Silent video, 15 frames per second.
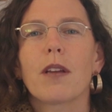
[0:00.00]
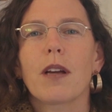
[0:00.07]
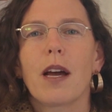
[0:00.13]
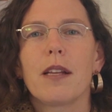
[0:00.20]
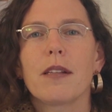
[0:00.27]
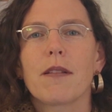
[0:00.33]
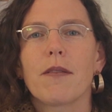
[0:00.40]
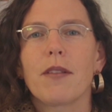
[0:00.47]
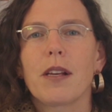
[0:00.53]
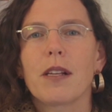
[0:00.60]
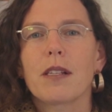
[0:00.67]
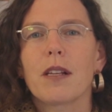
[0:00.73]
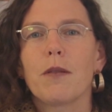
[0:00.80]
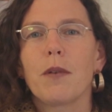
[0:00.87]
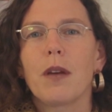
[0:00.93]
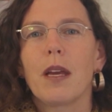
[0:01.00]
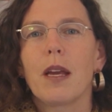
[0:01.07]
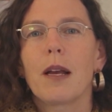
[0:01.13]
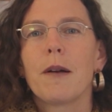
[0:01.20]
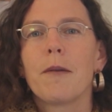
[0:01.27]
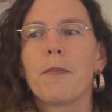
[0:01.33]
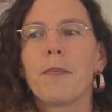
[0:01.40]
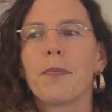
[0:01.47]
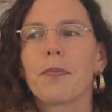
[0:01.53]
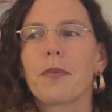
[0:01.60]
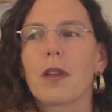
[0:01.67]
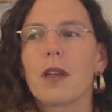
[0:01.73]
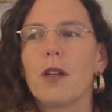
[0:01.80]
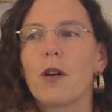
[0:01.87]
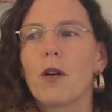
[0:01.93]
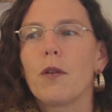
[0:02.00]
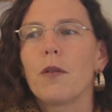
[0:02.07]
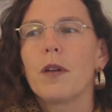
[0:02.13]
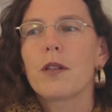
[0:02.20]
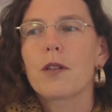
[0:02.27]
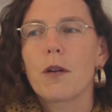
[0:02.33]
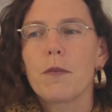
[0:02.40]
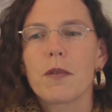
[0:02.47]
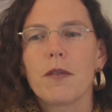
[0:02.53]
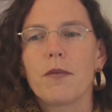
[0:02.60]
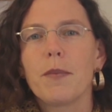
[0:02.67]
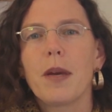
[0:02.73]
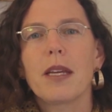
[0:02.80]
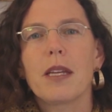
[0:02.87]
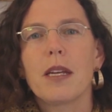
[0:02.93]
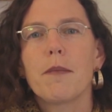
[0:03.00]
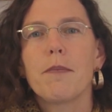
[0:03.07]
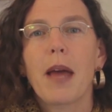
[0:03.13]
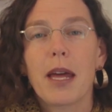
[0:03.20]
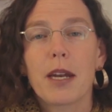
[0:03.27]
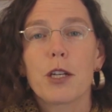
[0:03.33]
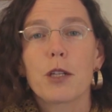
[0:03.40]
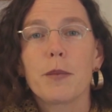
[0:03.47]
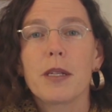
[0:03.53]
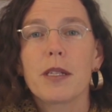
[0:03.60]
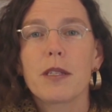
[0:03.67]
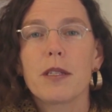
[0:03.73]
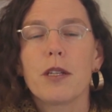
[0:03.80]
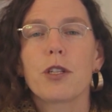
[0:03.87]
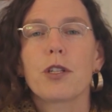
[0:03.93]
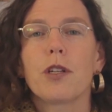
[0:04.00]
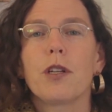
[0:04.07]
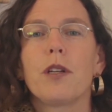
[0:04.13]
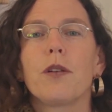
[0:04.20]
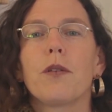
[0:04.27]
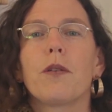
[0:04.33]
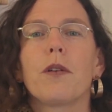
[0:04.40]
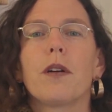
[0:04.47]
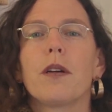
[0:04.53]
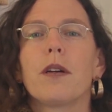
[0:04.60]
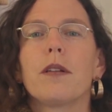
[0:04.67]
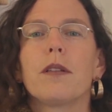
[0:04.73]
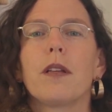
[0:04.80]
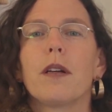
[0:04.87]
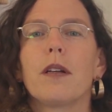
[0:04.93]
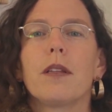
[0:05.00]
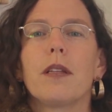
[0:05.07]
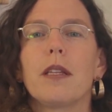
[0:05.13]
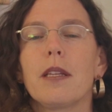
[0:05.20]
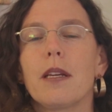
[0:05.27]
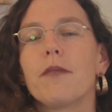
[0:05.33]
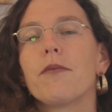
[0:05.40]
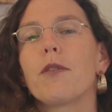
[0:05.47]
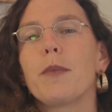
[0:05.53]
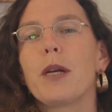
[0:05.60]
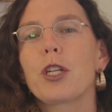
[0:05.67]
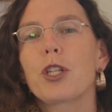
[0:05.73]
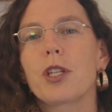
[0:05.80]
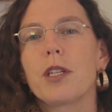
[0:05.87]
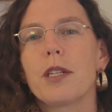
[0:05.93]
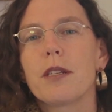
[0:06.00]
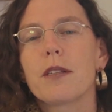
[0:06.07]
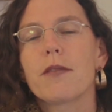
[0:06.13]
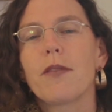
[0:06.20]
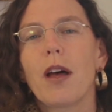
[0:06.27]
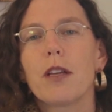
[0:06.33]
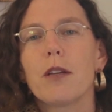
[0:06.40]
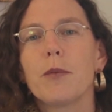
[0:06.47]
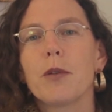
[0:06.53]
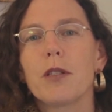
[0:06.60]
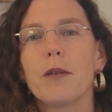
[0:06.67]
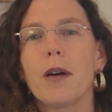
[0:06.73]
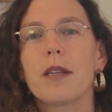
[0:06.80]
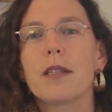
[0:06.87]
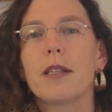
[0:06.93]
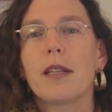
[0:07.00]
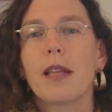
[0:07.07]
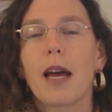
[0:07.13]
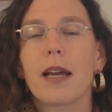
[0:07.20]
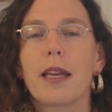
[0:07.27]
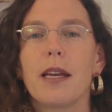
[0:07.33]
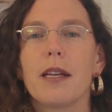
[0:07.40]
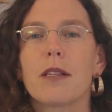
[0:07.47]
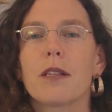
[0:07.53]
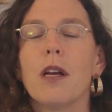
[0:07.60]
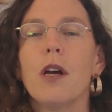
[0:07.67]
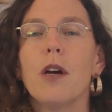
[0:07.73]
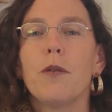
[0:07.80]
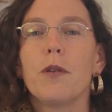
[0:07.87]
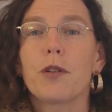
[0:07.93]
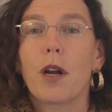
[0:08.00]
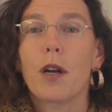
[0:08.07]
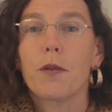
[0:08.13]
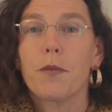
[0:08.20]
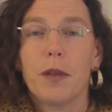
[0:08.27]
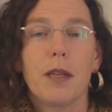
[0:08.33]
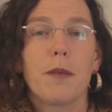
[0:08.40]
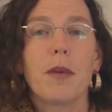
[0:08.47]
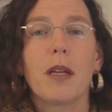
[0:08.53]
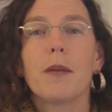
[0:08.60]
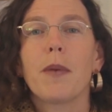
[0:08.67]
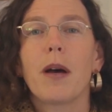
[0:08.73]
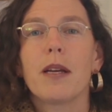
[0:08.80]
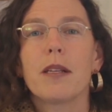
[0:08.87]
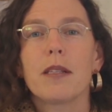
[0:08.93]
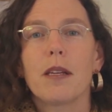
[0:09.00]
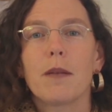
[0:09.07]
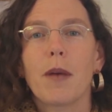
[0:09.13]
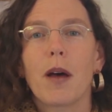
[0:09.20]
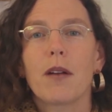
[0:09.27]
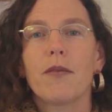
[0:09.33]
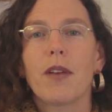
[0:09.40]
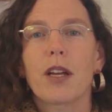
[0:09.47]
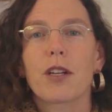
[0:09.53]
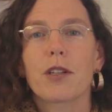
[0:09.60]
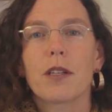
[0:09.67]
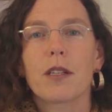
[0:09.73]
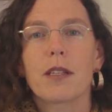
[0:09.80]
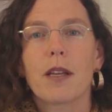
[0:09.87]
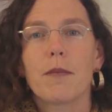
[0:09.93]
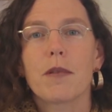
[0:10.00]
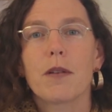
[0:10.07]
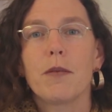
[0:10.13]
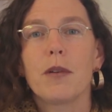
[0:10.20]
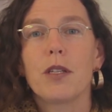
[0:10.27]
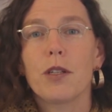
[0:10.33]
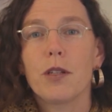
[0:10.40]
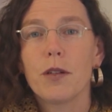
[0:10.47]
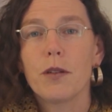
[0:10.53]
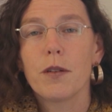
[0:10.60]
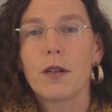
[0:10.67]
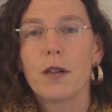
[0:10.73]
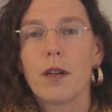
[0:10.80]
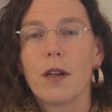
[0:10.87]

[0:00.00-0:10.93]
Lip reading: the kinds of things that we, in terms of making a management decision, or the information is valuable to us. And in that case, we try to really minimize the amount of vaginal exams that we do.